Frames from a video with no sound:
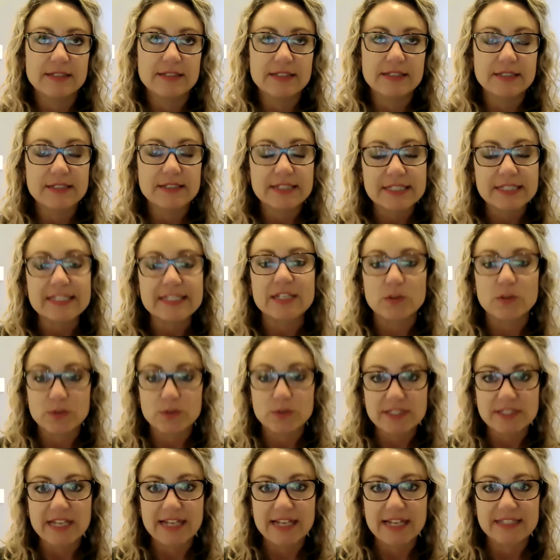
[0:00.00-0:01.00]
skill
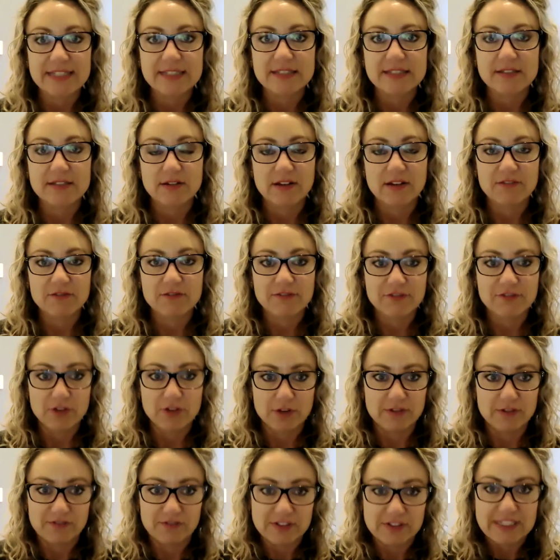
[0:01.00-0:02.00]
sets
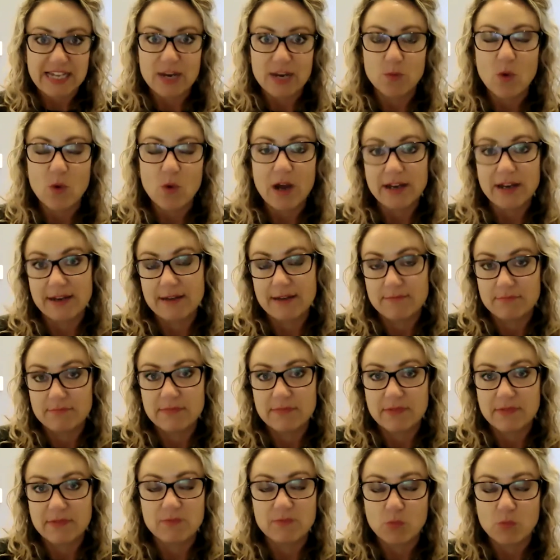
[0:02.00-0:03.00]
for day one,
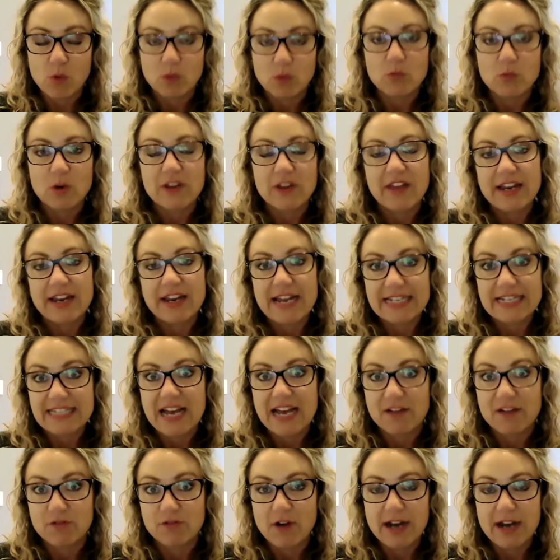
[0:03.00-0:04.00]
what do they need to
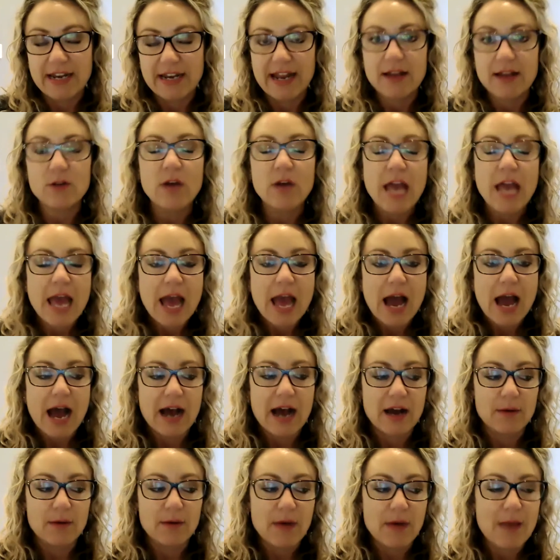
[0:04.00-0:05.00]
have right now,
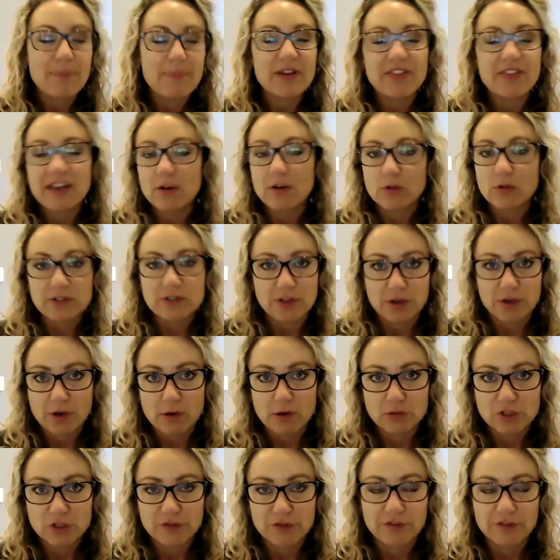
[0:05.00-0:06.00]
but then also
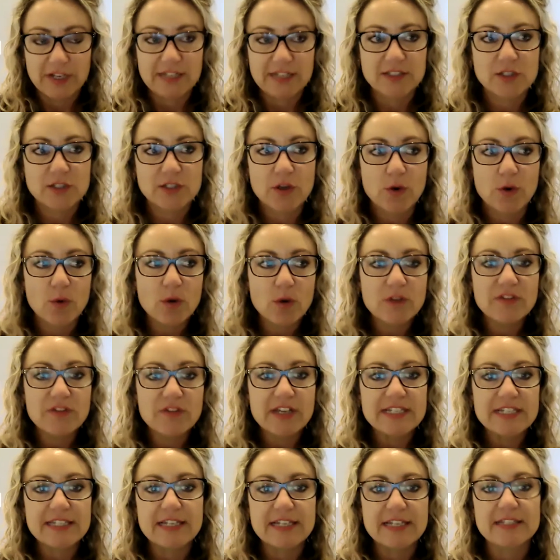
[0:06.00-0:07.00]
culture fit. So all of
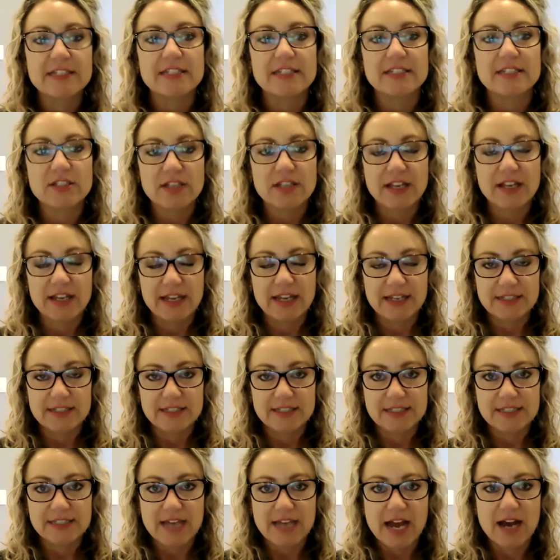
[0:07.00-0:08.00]
these things, it
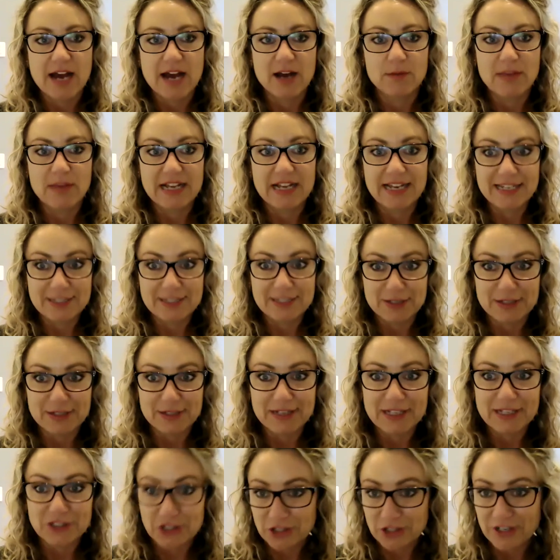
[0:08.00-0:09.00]
is
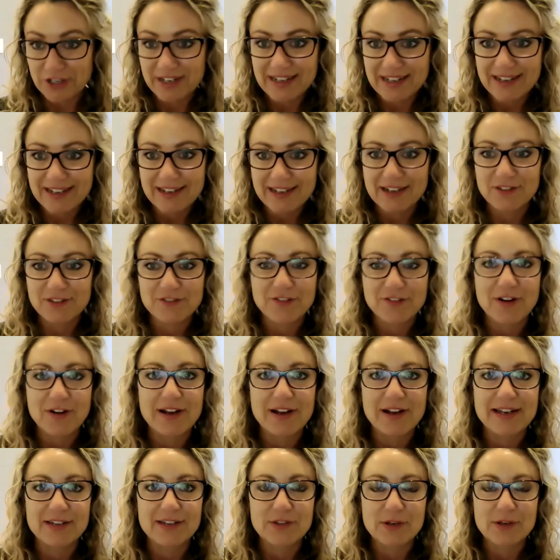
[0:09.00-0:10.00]
a journey in
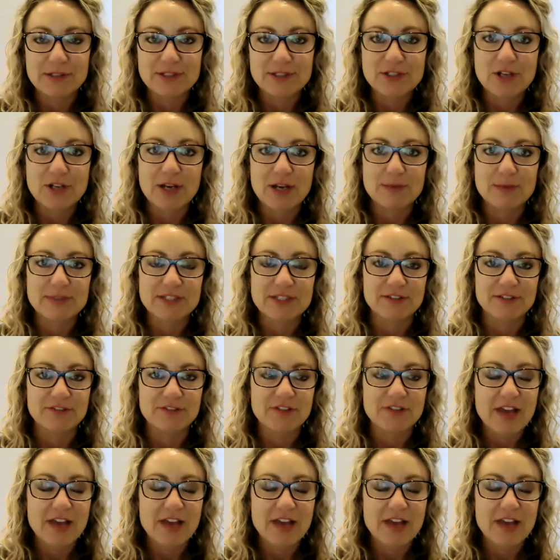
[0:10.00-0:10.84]
finding those types of